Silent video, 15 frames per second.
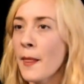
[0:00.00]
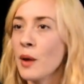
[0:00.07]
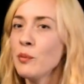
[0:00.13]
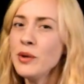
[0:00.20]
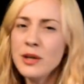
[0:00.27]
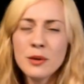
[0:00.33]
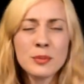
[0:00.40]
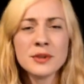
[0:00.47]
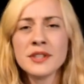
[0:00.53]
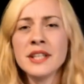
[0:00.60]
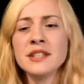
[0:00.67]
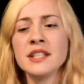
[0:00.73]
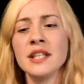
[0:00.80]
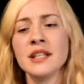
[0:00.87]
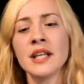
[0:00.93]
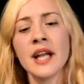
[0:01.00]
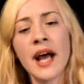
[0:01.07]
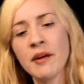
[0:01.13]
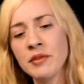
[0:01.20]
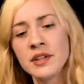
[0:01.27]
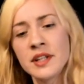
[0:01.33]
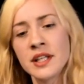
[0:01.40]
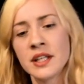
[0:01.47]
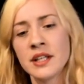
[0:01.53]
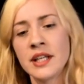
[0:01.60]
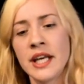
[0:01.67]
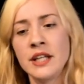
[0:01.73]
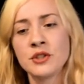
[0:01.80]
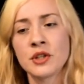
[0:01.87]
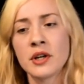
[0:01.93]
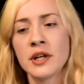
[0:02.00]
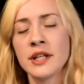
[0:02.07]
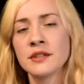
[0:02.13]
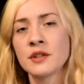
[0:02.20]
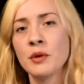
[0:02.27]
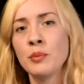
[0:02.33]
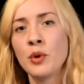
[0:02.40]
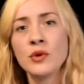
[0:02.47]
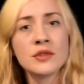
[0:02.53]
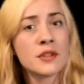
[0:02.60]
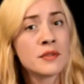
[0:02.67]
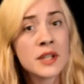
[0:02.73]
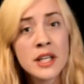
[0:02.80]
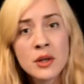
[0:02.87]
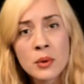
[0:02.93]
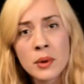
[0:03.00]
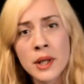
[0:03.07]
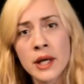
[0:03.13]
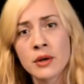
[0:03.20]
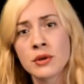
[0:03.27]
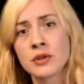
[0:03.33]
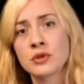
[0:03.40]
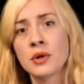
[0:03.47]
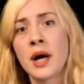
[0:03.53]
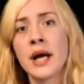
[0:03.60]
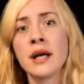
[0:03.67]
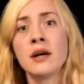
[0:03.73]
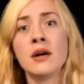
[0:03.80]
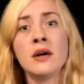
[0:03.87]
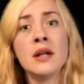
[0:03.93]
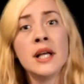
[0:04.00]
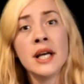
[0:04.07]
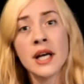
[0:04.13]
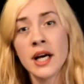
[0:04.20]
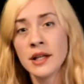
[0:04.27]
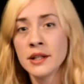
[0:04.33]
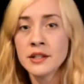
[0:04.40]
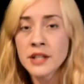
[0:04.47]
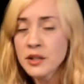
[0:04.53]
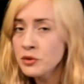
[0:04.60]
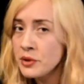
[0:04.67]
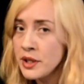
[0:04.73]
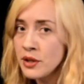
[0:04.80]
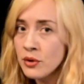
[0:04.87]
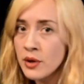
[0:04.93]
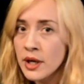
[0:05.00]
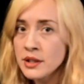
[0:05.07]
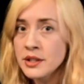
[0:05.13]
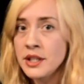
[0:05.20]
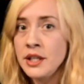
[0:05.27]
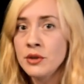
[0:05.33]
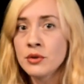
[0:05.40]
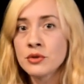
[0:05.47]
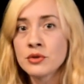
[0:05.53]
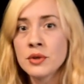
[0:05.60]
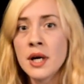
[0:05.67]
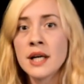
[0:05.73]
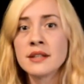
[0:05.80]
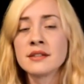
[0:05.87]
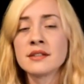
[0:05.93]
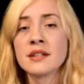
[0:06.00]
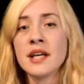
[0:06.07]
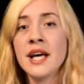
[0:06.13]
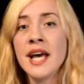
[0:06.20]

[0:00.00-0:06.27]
We are presenting that everything in nature is composed of the equilateral triangle and the tetrahedron octahedron truss.